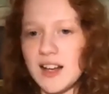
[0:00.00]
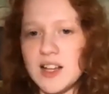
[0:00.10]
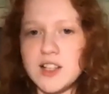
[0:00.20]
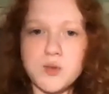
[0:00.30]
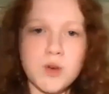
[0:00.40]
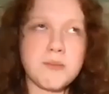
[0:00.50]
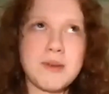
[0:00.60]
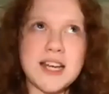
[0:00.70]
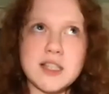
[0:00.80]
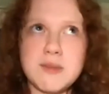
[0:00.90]
lights work
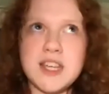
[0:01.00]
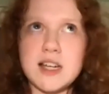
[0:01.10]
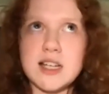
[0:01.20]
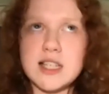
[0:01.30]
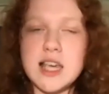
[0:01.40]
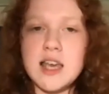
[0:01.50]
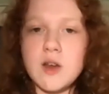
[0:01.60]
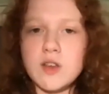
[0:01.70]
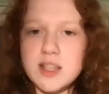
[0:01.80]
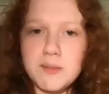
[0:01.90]
best because
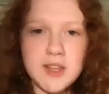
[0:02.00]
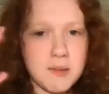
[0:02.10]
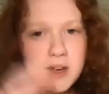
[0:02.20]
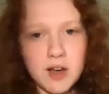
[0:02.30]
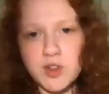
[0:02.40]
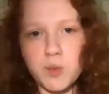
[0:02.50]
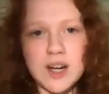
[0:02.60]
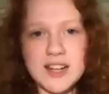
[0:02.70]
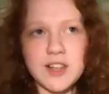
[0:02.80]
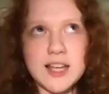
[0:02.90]
something about the
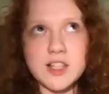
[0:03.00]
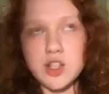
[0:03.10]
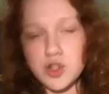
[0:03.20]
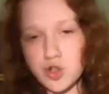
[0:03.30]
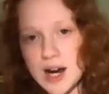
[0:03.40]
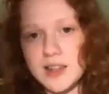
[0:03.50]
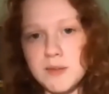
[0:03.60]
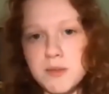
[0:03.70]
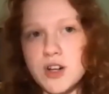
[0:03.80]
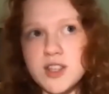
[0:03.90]
wavelengths attract the
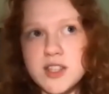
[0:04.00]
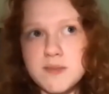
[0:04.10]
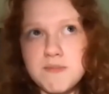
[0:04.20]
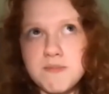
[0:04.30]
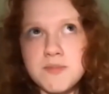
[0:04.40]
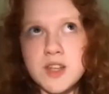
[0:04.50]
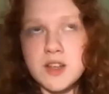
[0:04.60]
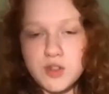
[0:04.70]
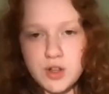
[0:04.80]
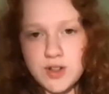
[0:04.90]
moths.
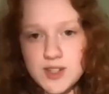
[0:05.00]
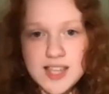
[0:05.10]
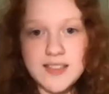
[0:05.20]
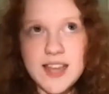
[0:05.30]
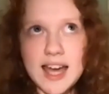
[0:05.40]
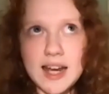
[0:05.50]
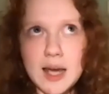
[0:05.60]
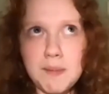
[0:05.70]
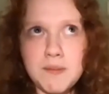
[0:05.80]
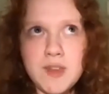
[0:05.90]
So you set that
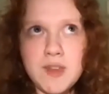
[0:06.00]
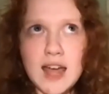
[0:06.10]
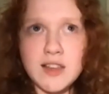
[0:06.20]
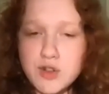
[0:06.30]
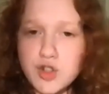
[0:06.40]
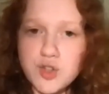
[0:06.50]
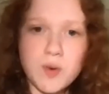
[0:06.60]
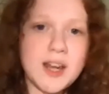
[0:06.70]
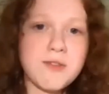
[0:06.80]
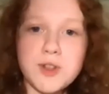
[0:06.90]
up, and then you just
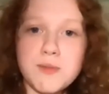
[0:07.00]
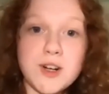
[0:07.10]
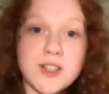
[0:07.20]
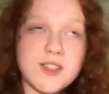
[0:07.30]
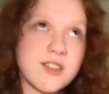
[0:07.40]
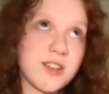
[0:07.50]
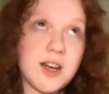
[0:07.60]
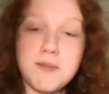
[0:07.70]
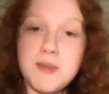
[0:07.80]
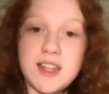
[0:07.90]
wait for the moths to
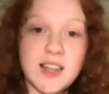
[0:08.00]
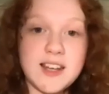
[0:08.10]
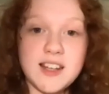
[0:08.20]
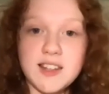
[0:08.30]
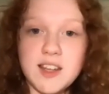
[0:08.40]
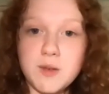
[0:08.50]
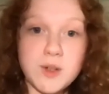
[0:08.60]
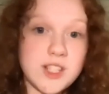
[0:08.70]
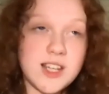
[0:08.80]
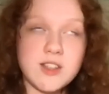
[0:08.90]
come and land on there
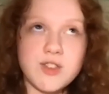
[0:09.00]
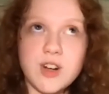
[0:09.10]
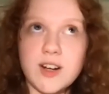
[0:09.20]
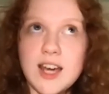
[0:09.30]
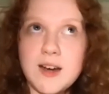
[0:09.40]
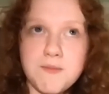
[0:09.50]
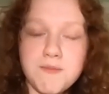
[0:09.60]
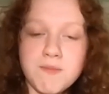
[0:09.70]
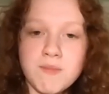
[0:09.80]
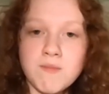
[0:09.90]
once it gets dark out.
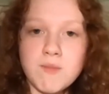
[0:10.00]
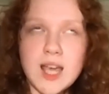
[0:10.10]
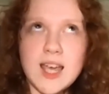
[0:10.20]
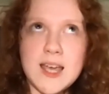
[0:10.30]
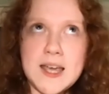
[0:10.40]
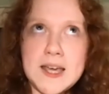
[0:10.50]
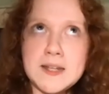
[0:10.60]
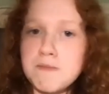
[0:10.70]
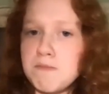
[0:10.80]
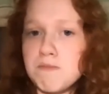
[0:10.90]
And
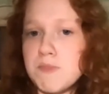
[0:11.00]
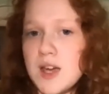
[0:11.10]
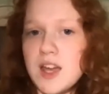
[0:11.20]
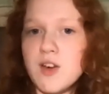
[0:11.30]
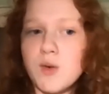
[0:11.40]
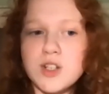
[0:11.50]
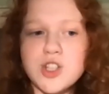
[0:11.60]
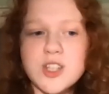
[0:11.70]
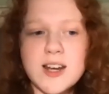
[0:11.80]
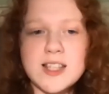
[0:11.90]
I don't know, it's
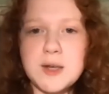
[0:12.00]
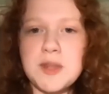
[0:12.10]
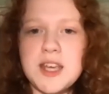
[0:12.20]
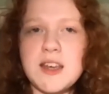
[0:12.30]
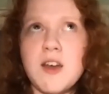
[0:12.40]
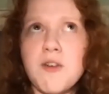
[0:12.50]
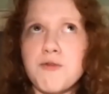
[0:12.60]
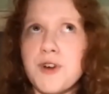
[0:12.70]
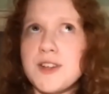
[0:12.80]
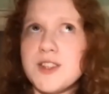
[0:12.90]
just kind of something
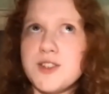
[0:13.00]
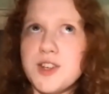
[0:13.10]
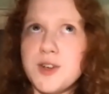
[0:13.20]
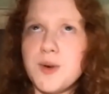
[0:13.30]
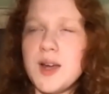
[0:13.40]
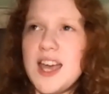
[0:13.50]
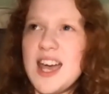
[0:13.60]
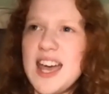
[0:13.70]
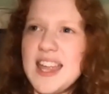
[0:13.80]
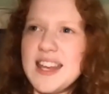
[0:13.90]
fun to do.
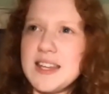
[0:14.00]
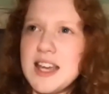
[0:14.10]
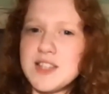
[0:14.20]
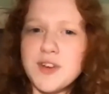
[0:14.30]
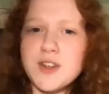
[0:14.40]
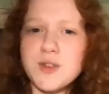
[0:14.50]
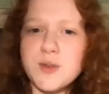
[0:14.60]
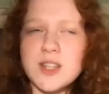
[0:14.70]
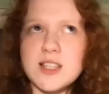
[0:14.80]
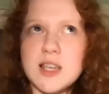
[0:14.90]
And it's fun to do in
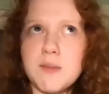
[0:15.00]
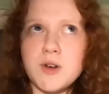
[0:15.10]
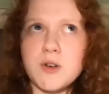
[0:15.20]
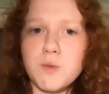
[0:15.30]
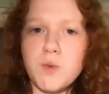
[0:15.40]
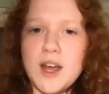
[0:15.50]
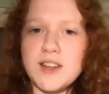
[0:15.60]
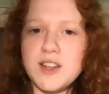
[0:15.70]
the summer when,